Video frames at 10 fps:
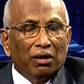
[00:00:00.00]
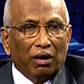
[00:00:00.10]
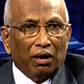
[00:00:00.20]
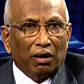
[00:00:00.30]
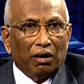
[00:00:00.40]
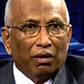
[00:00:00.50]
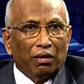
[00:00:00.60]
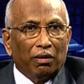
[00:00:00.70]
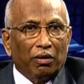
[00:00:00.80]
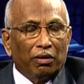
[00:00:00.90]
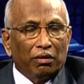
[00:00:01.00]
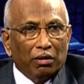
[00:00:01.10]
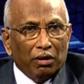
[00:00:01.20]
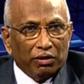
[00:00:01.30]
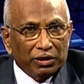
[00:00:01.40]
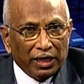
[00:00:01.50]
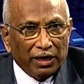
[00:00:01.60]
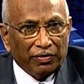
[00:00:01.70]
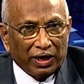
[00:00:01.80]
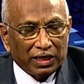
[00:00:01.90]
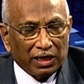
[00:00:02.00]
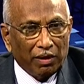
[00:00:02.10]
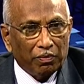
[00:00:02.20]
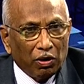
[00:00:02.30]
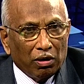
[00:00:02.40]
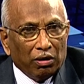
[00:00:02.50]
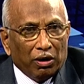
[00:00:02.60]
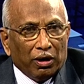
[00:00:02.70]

uh, say for example